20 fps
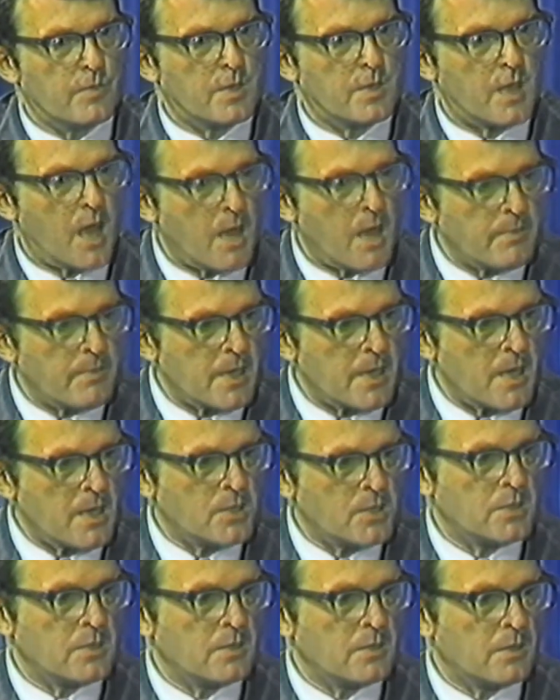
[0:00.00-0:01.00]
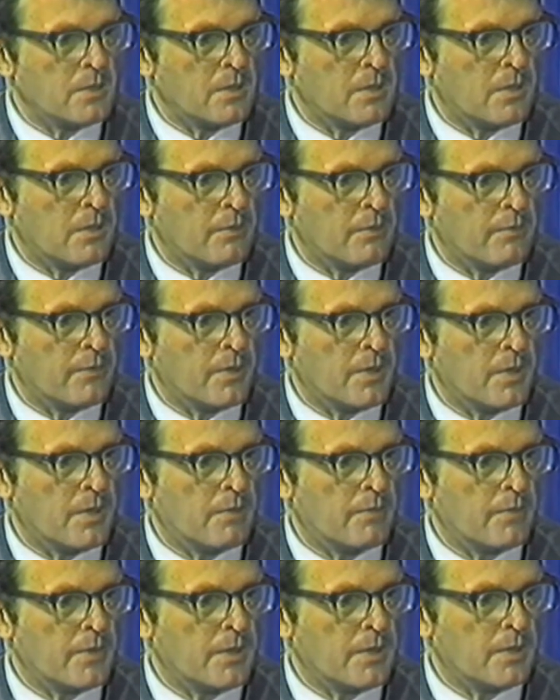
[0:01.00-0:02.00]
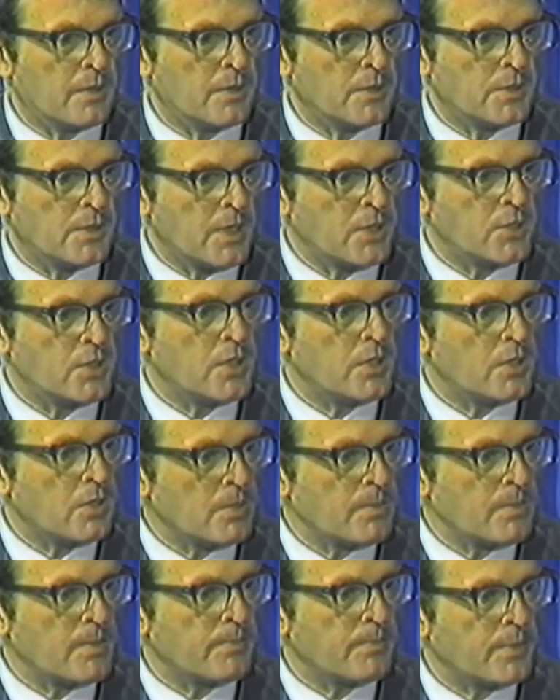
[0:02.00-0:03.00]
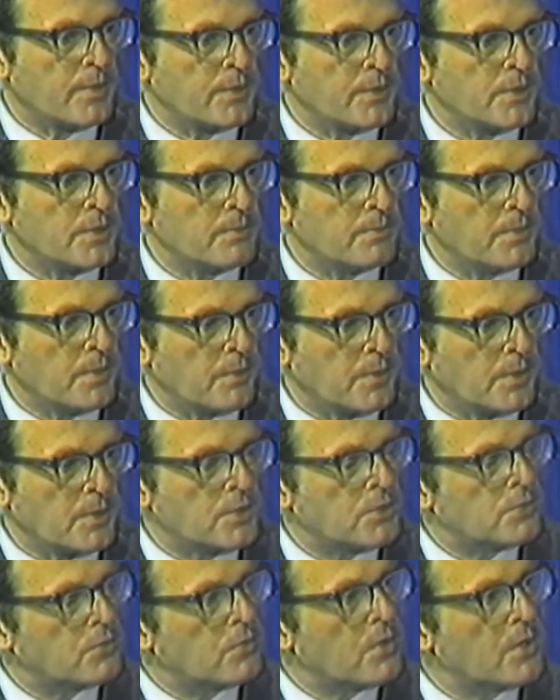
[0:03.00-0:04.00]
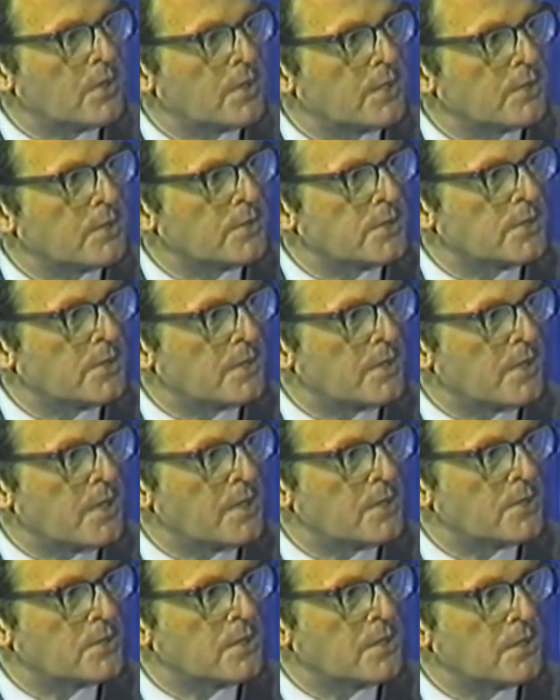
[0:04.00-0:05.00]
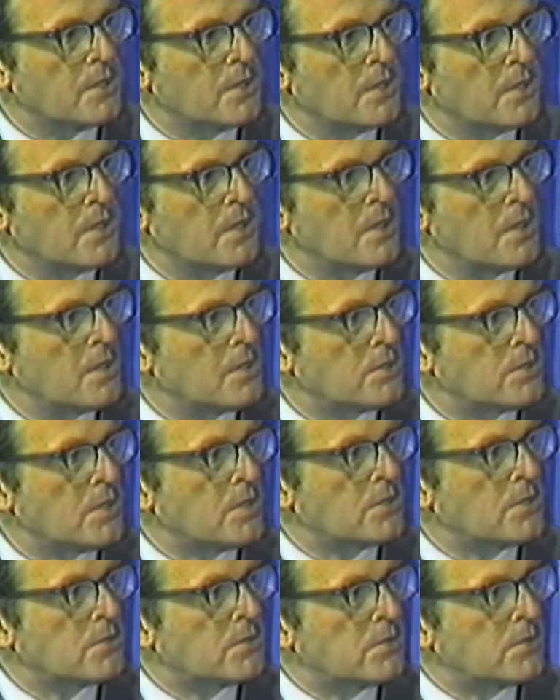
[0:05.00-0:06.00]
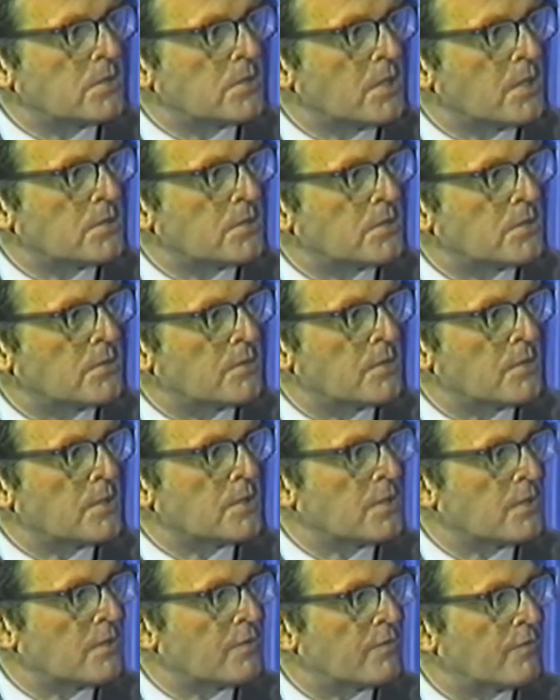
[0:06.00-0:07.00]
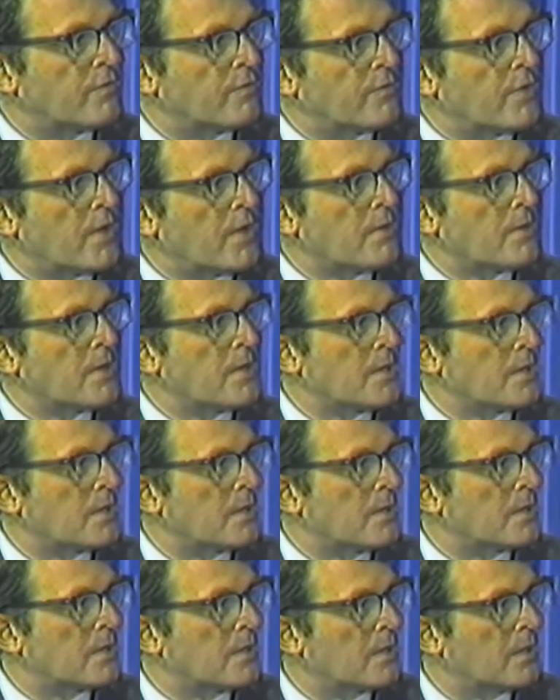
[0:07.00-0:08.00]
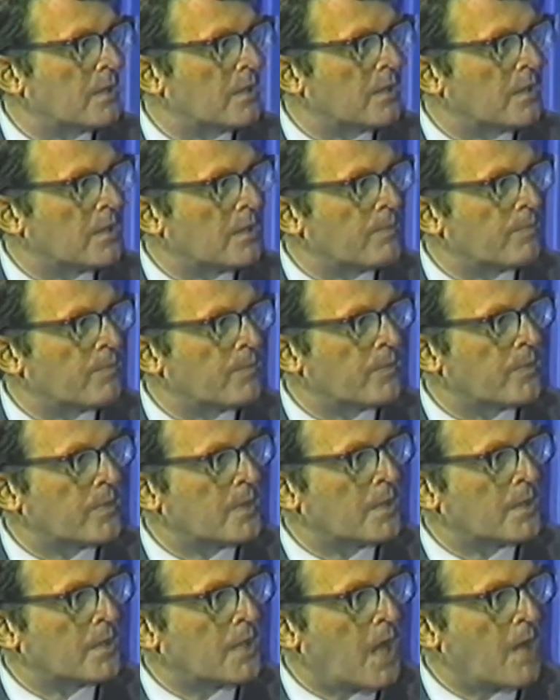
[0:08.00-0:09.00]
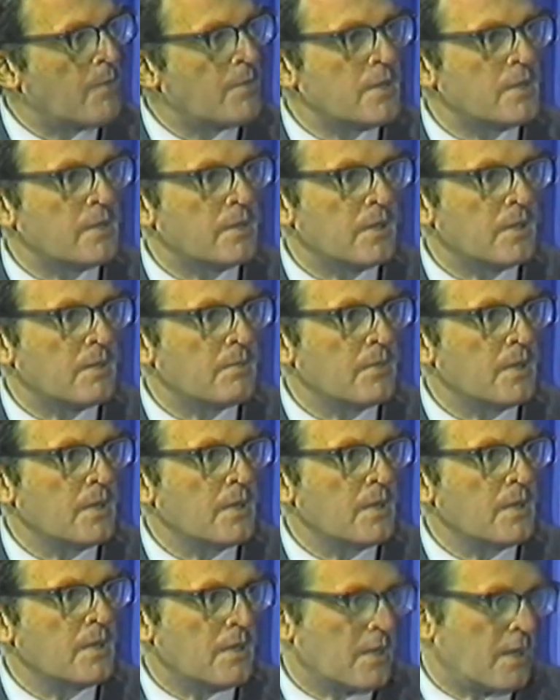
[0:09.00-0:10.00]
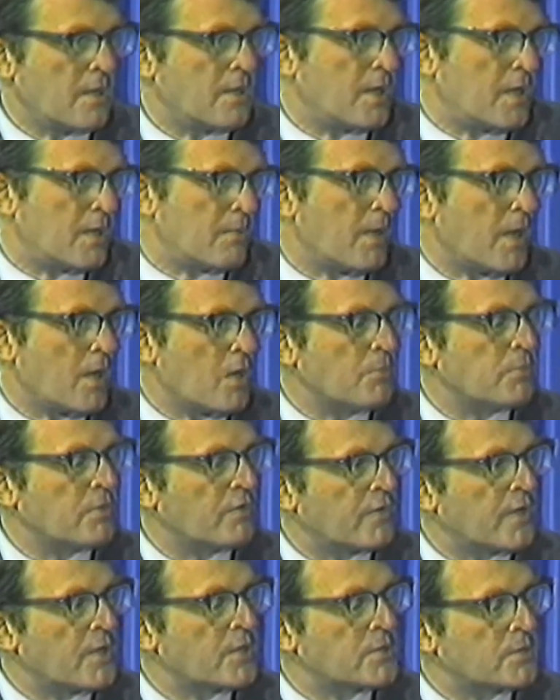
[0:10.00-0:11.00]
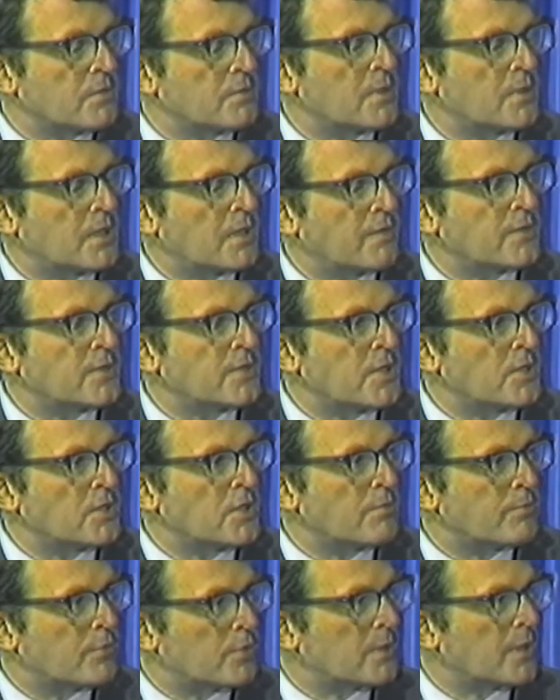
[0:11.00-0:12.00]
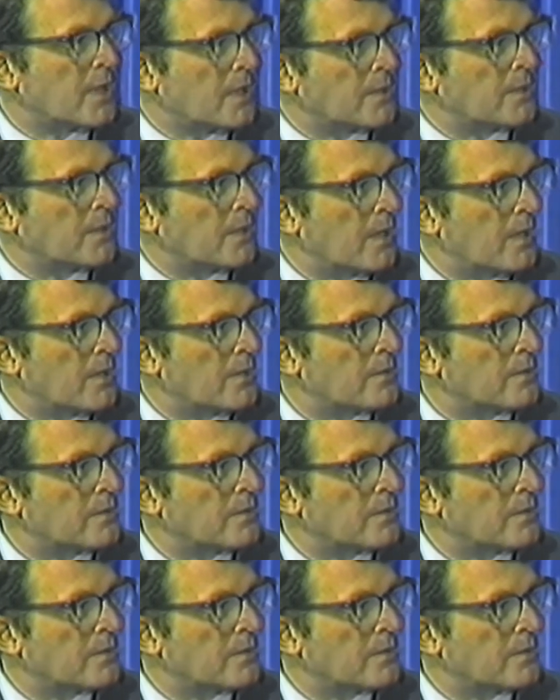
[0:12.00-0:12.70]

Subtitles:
combination of essentially an urban person but with a strong interest in nature just is a very common thing. And I think in my own professional work I've essentially put that together.